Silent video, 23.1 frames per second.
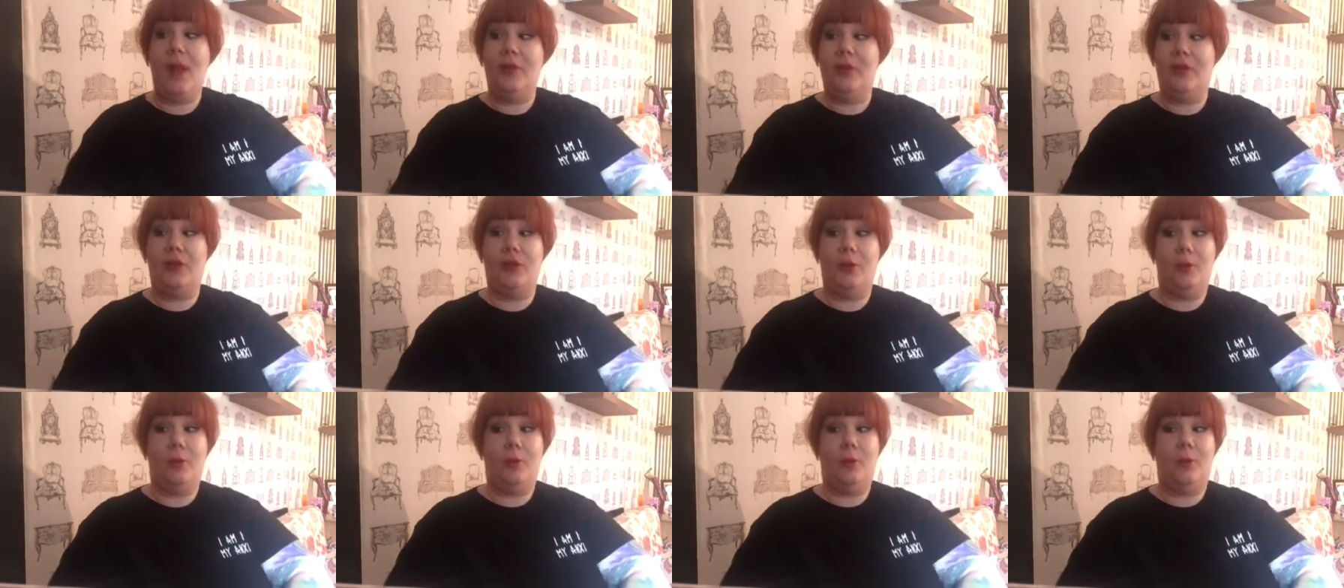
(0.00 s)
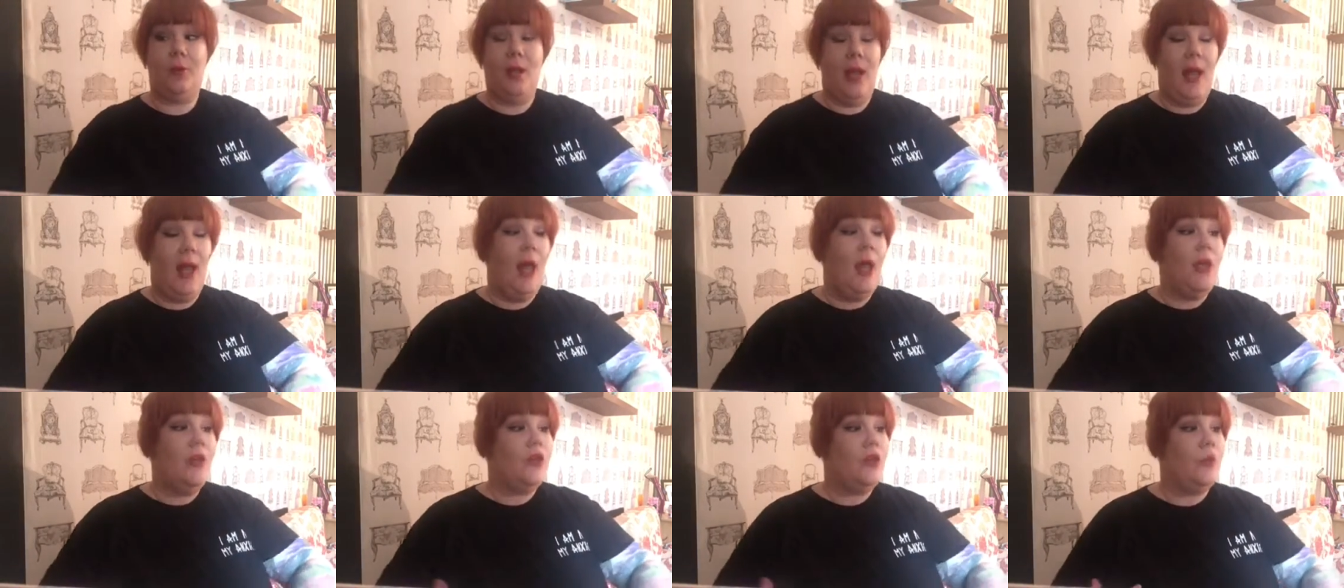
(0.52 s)
So
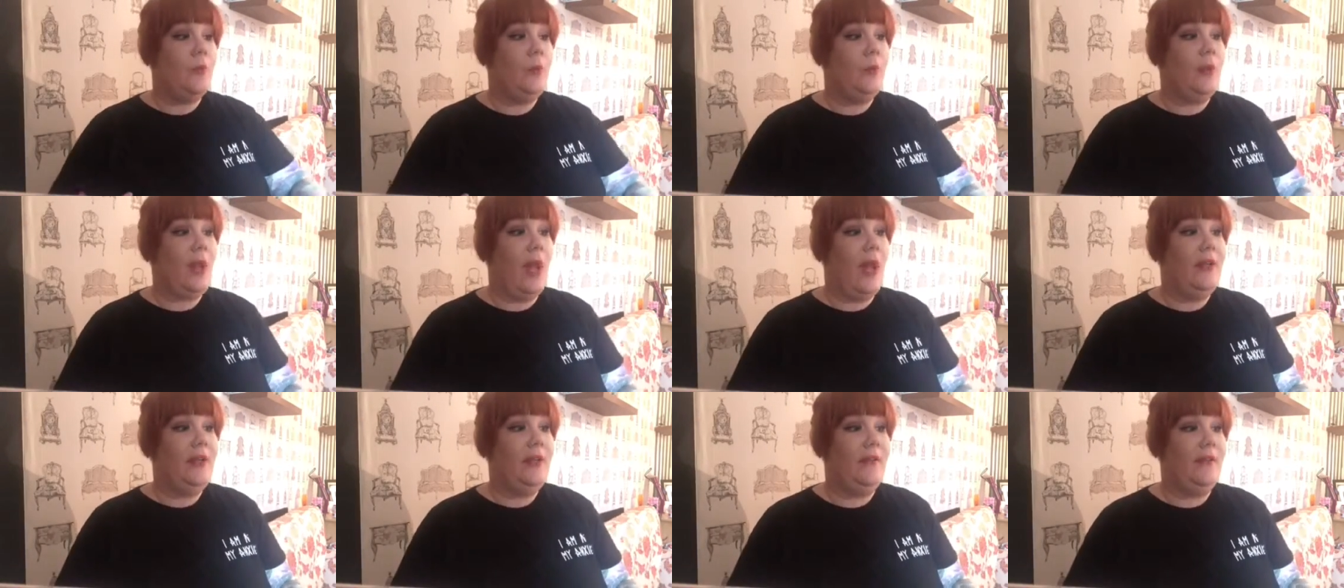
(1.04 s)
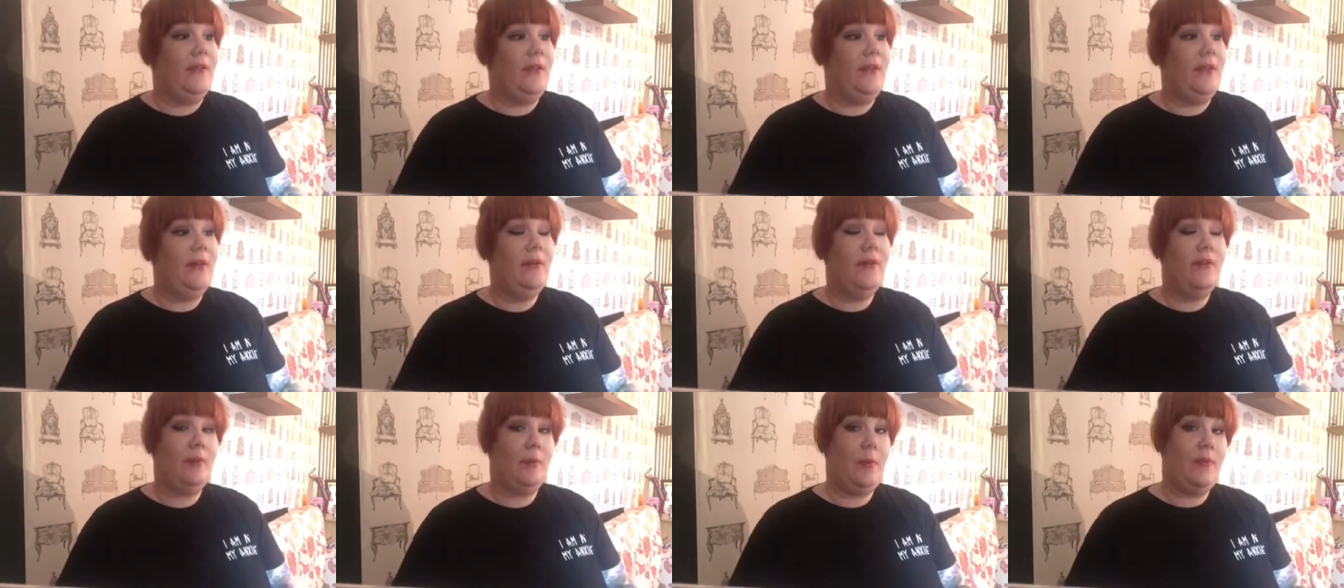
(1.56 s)
you will kind of see
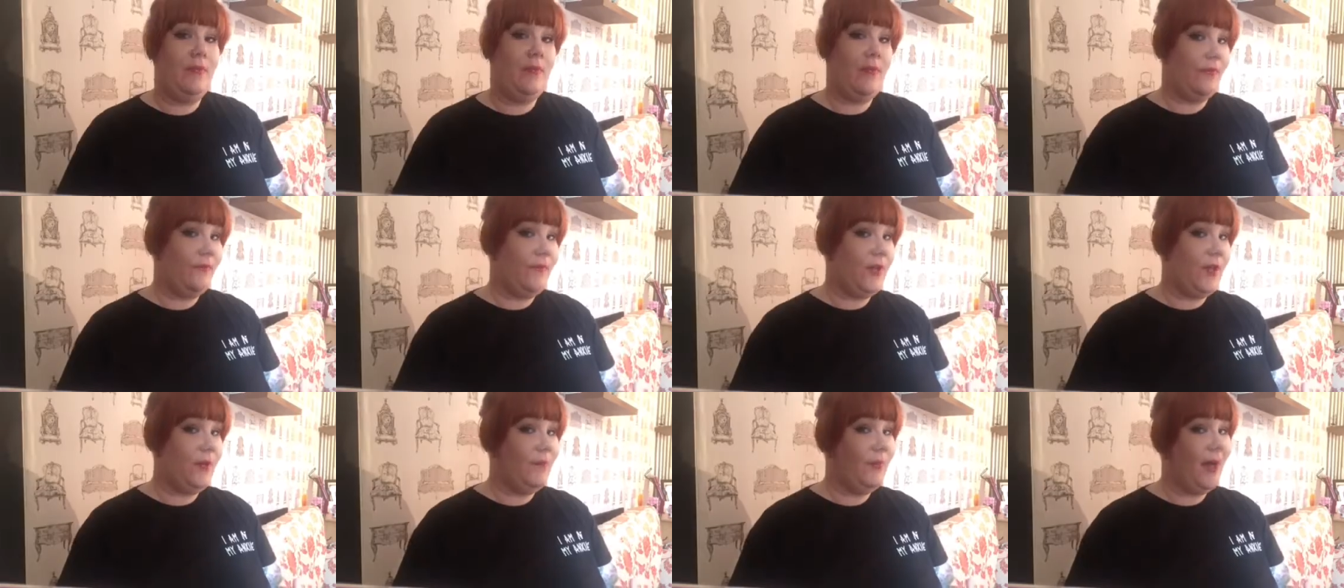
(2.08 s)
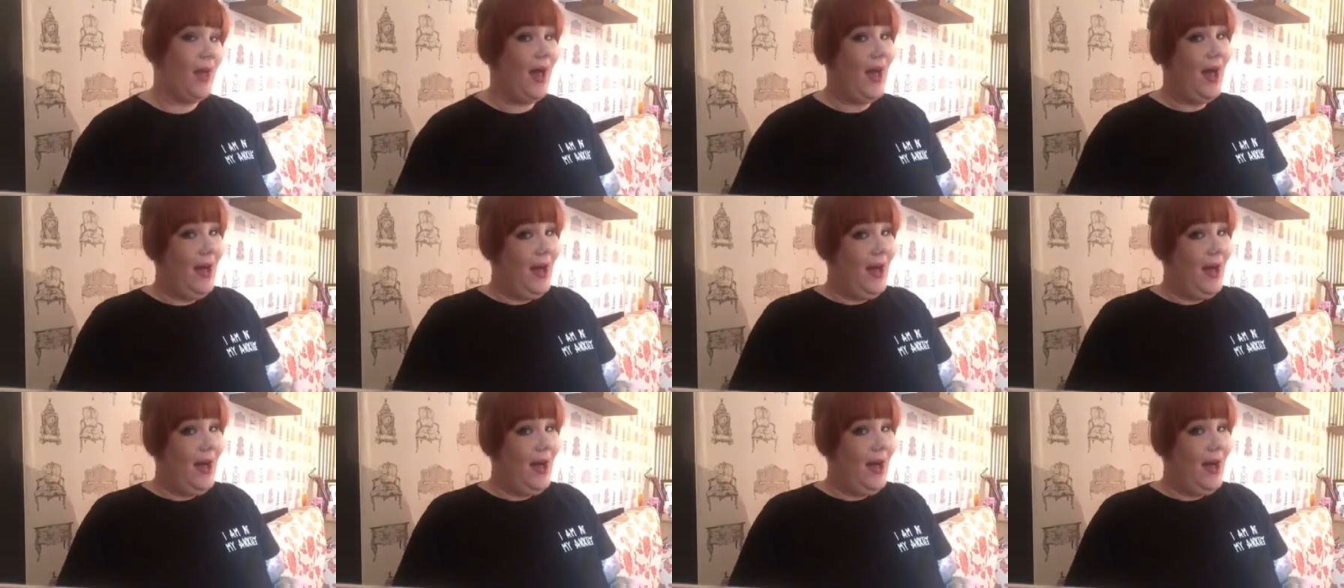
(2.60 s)
there is a bit of a theme.